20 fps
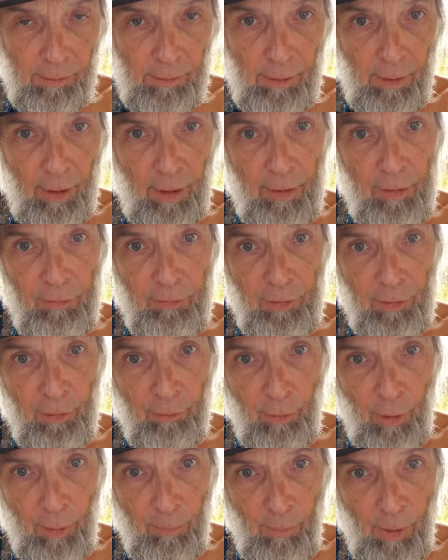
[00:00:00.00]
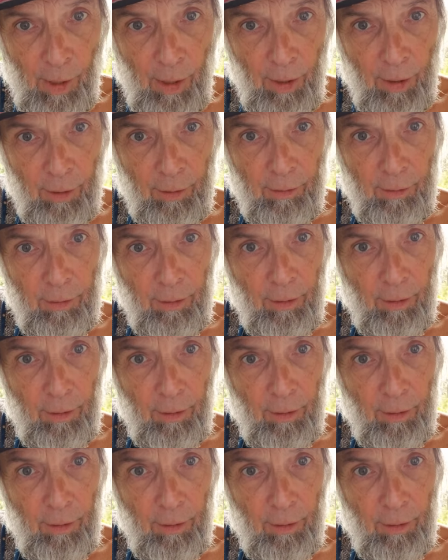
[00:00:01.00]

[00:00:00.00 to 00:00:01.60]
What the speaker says: Eddie's a great man.